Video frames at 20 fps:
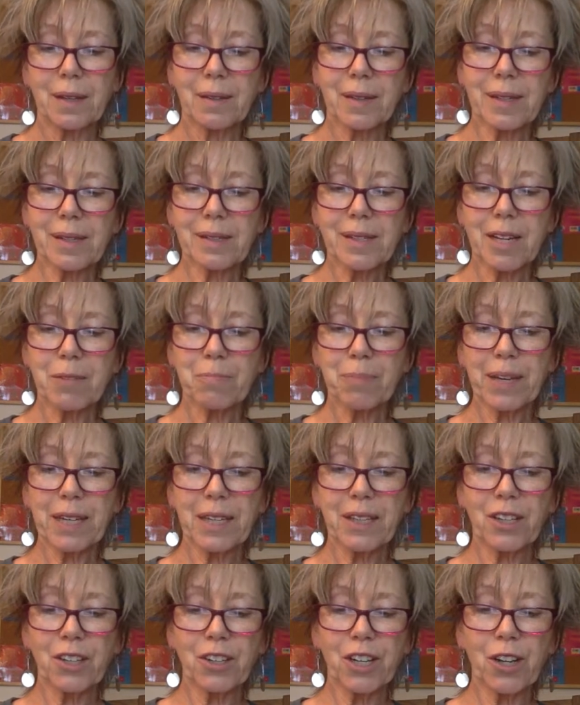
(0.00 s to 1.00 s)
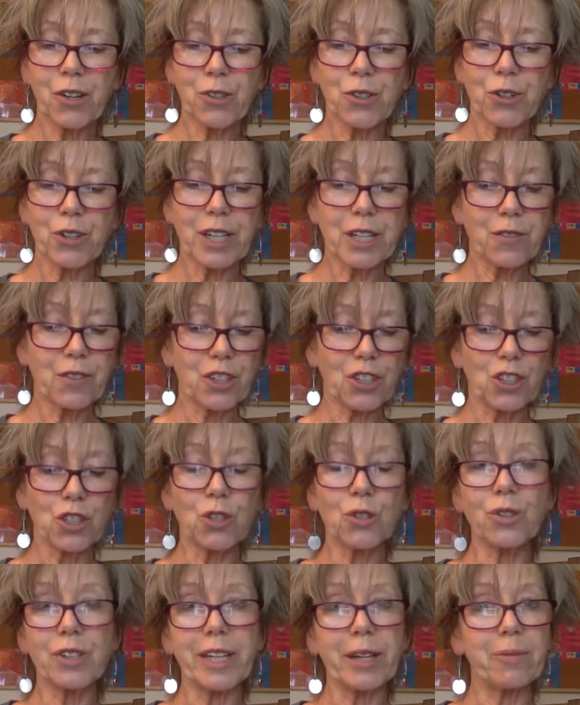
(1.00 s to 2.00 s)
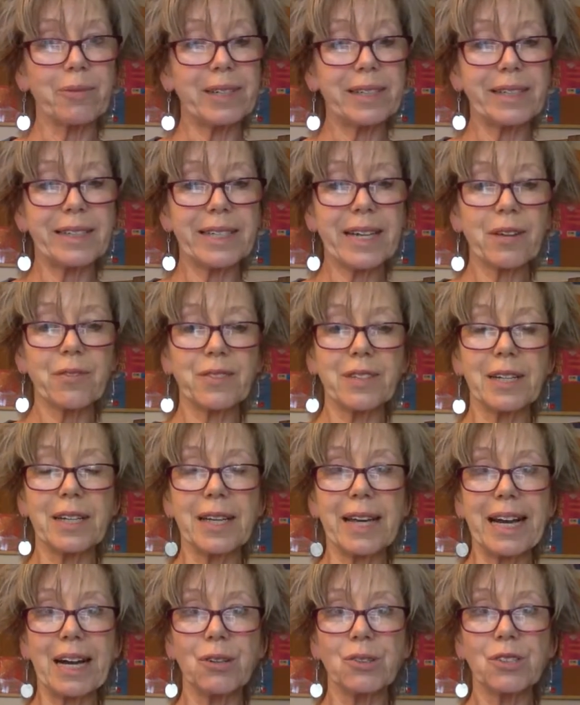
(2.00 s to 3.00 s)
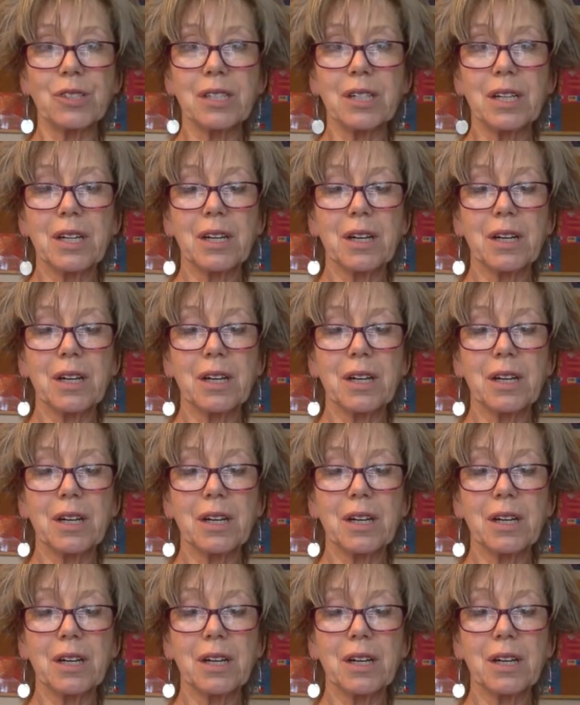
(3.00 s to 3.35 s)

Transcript: Things like picking your nose or even yawning were definitely out.